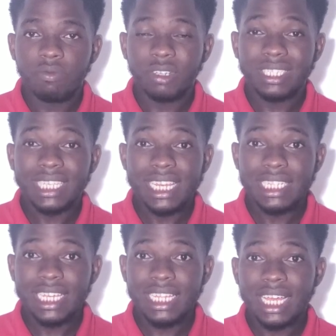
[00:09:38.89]

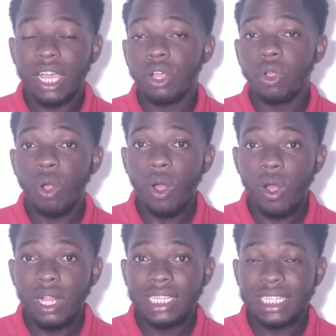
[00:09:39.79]
facilitate a
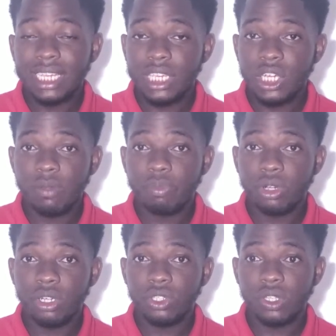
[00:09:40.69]
call that a young
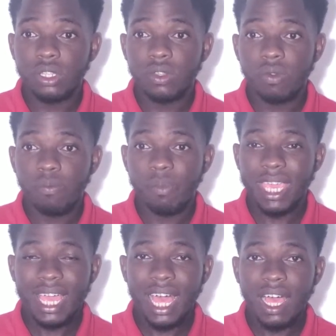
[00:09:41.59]
person
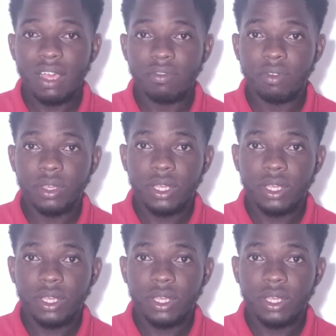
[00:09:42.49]
may have.